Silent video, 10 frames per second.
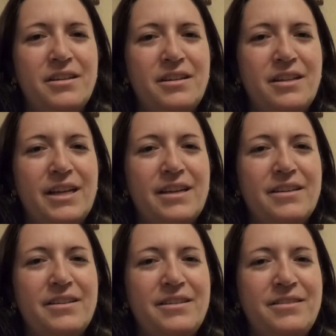Like,
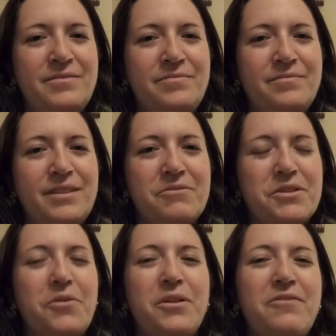there was a
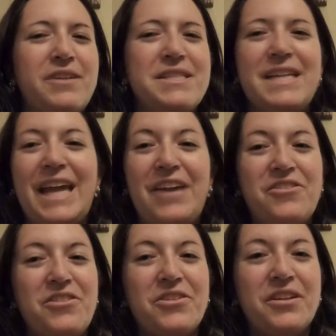whole
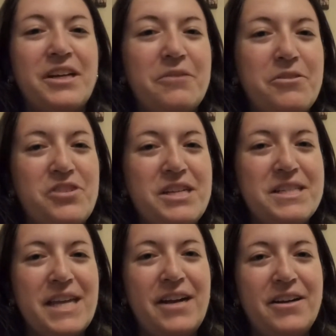investigation earlier with
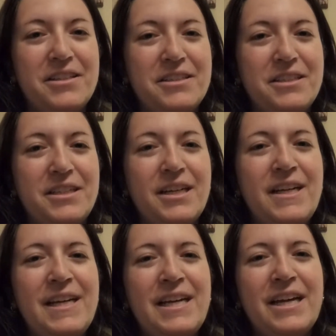Jay's character,
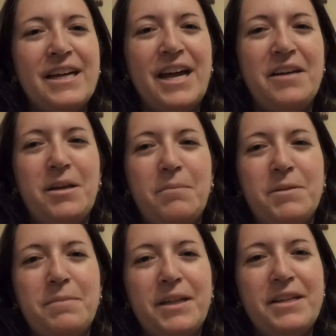a guy
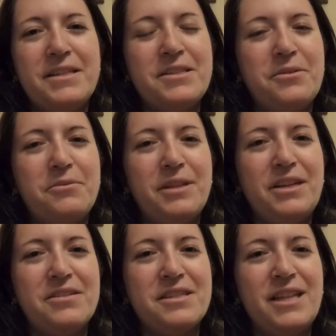named Billis who really
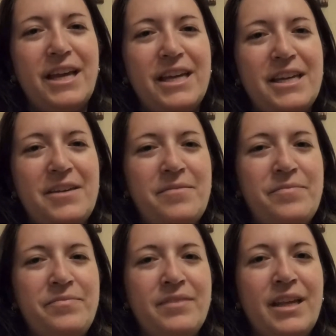doesn't like
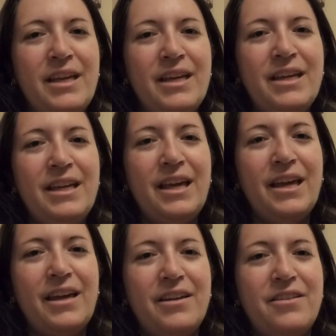him,
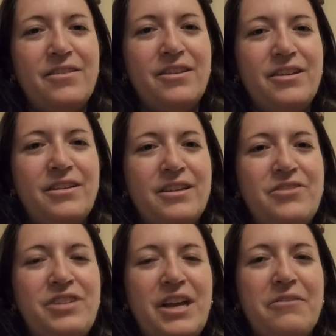and
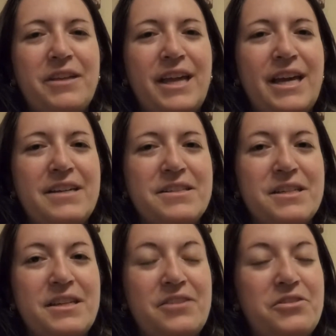Jay really has
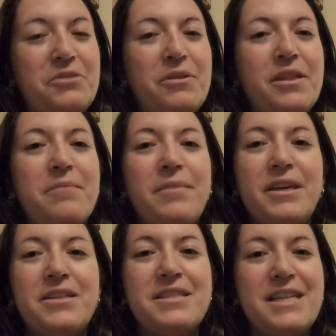an issue with him
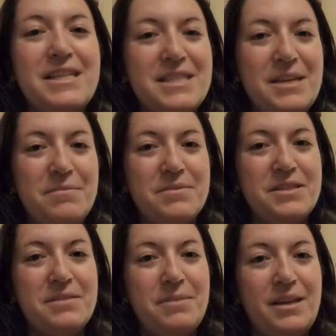because he seems
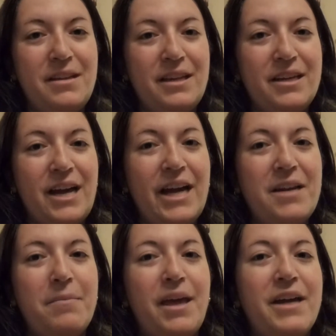to be, like,
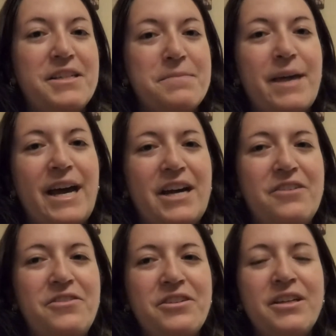hiding behind his badge,